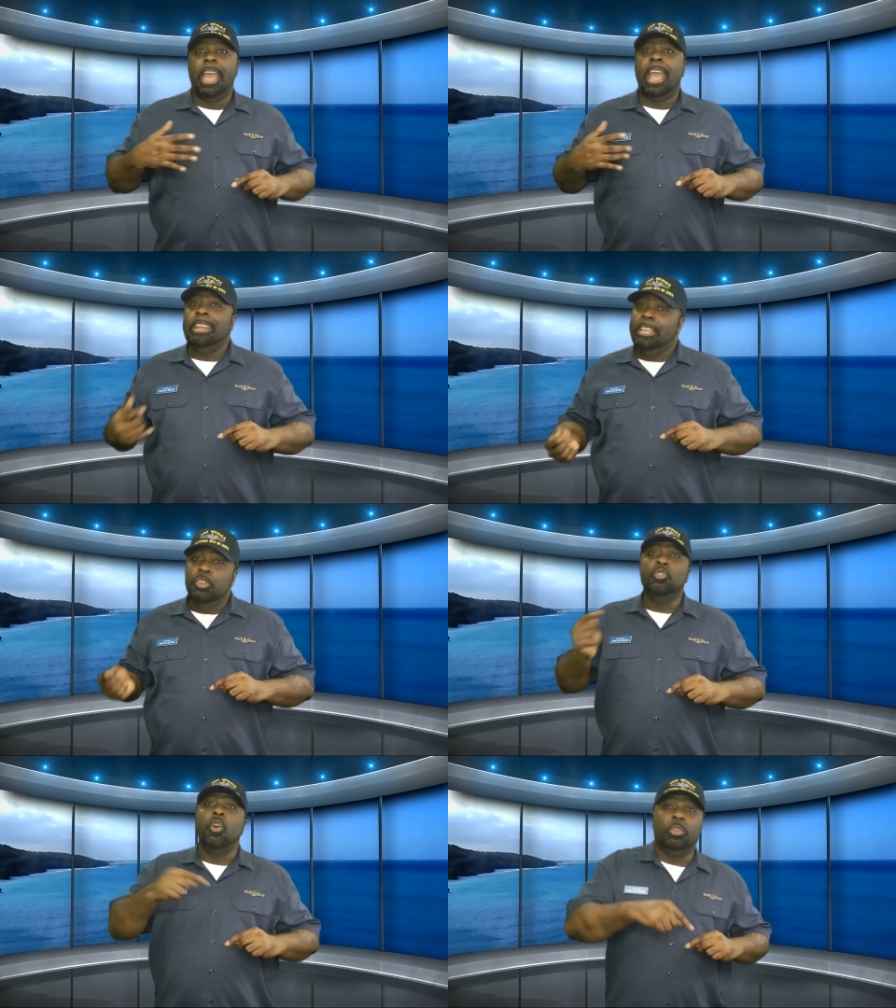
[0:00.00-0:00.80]
And then
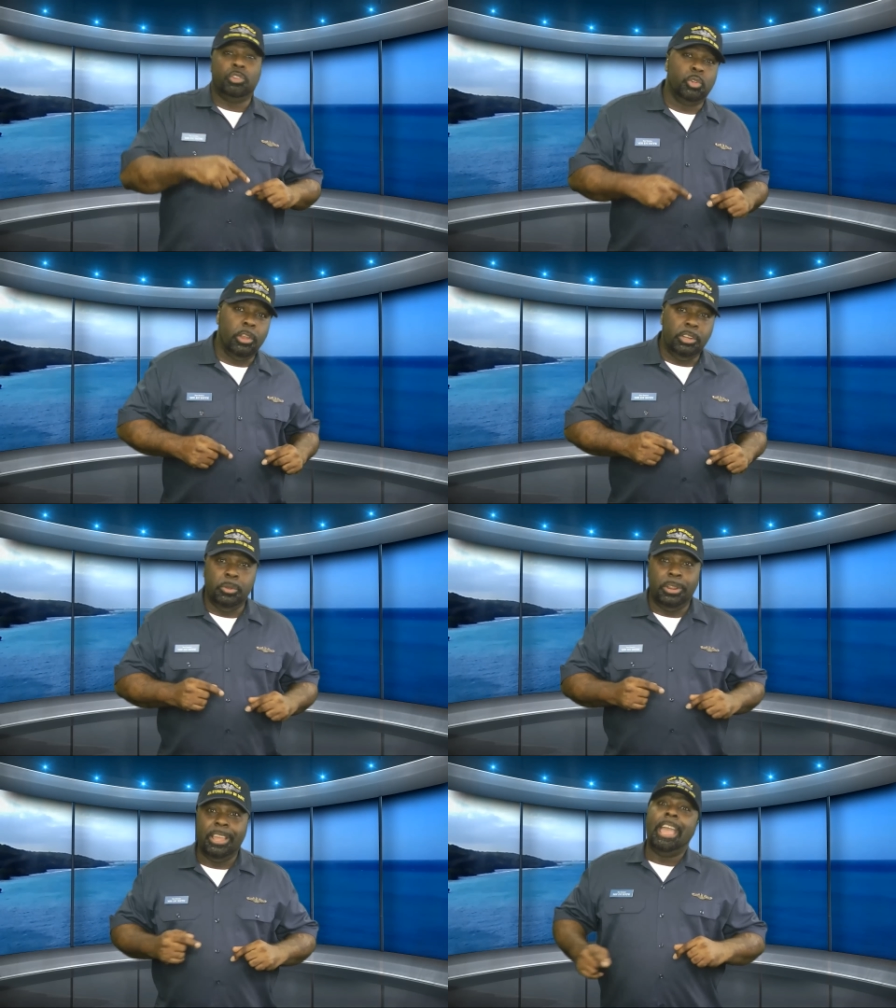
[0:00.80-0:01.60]
you go to shore
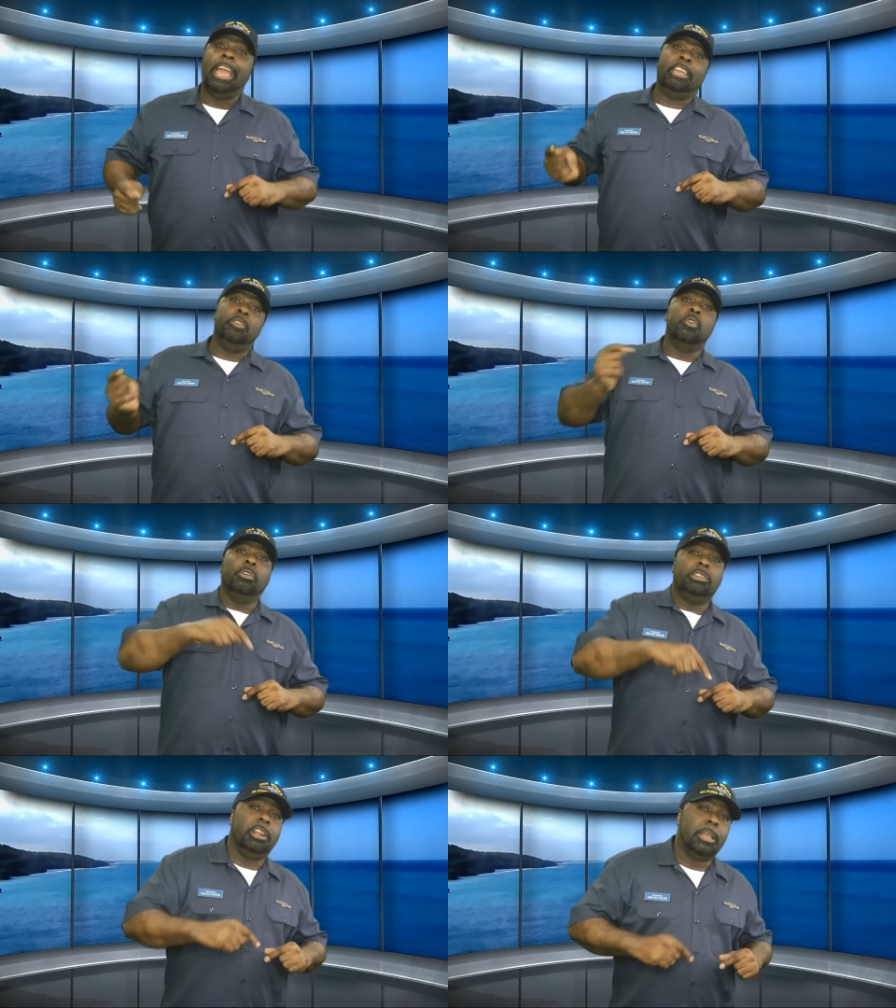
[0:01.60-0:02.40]
duty and you go
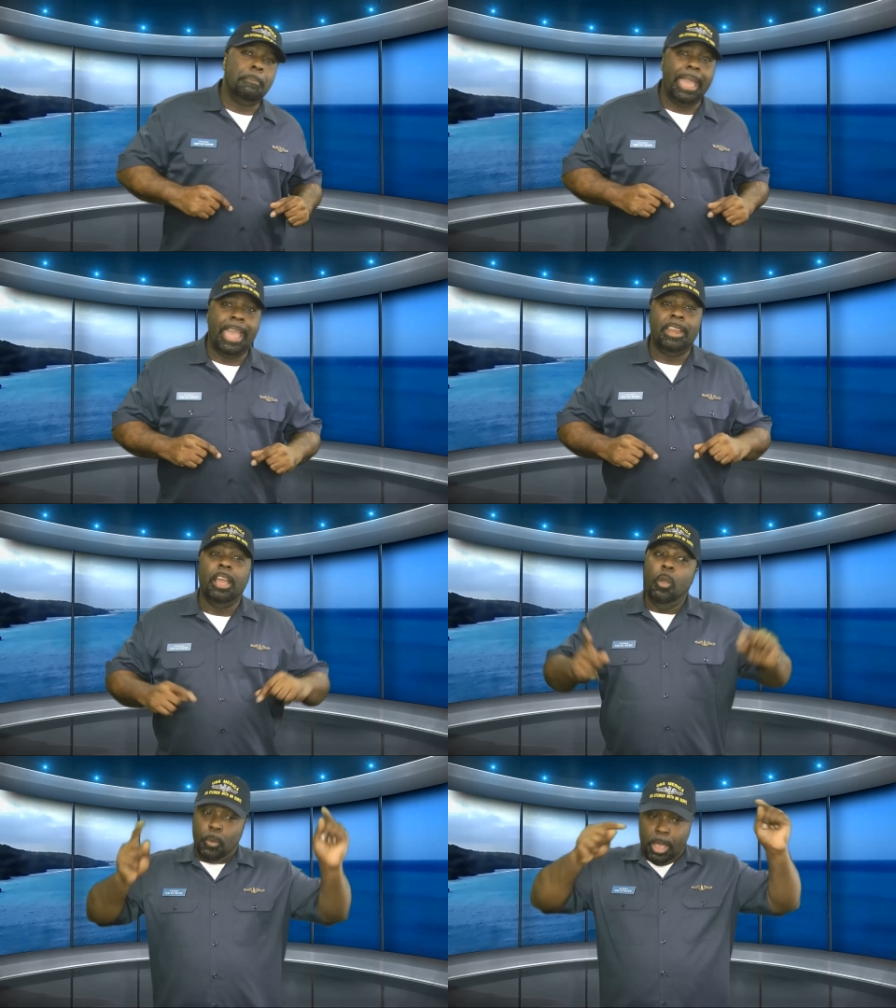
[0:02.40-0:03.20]
to the command
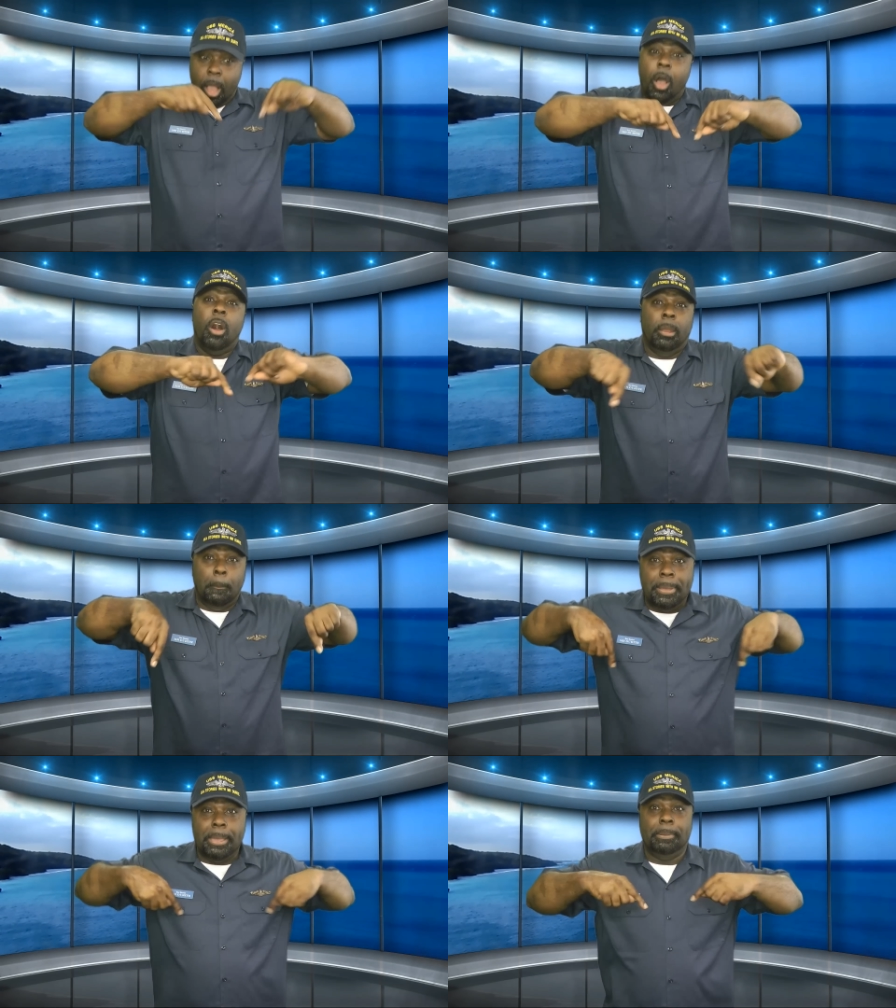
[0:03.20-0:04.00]
where all them
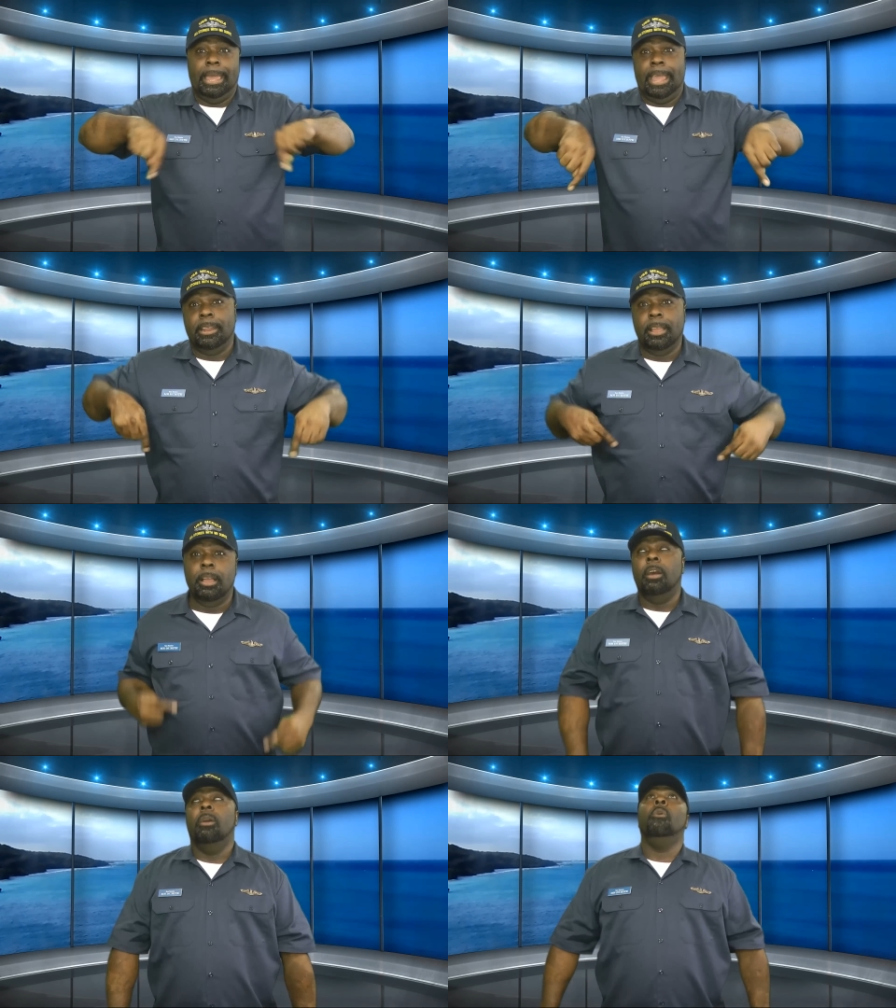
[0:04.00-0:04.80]
people at.
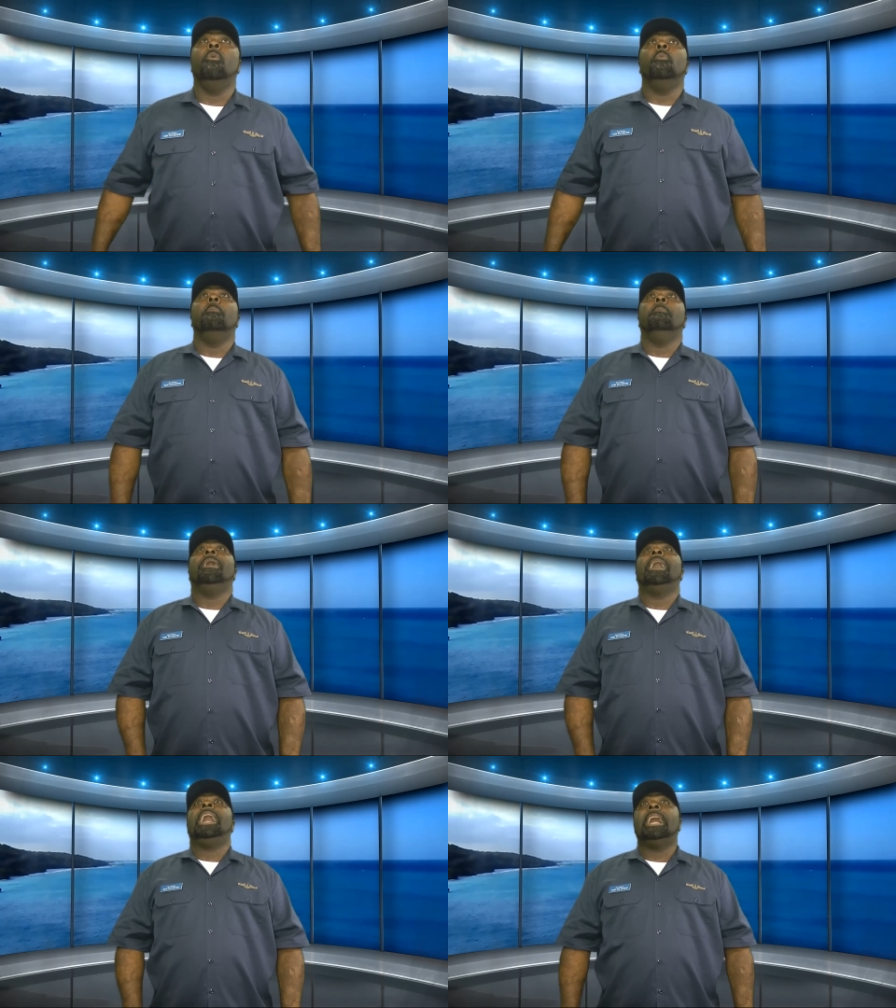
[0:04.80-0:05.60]
Oh
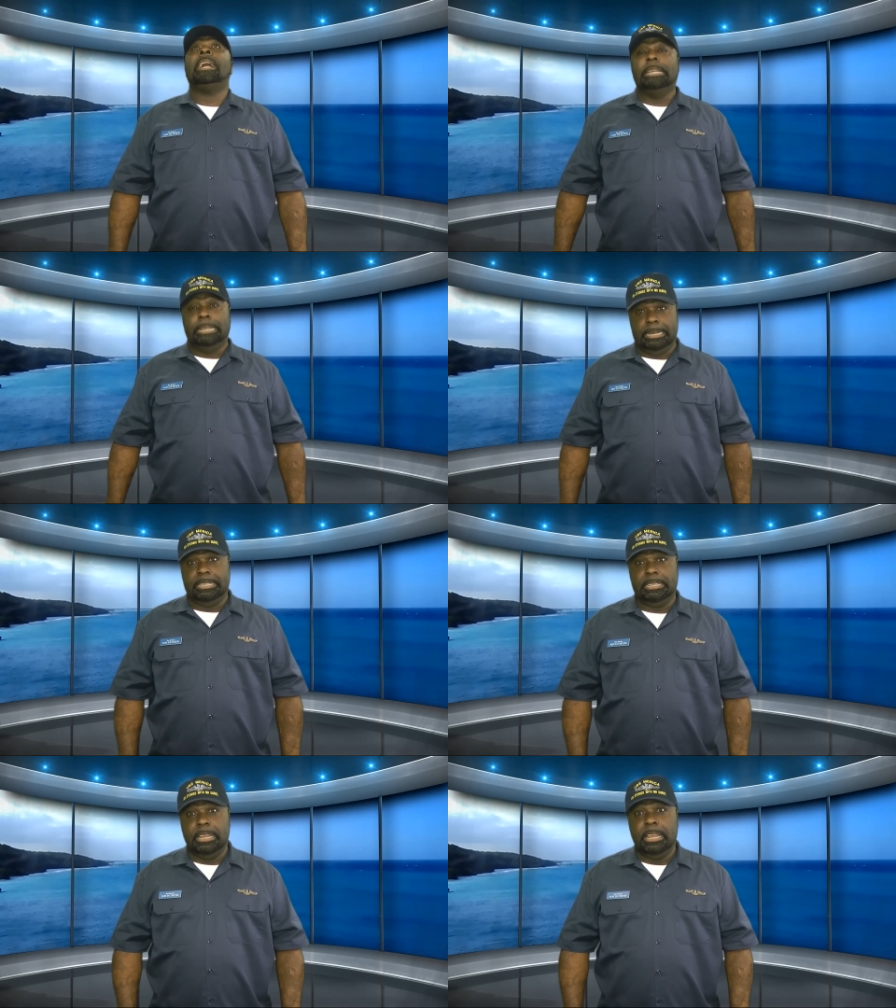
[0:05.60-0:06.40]
my goodness.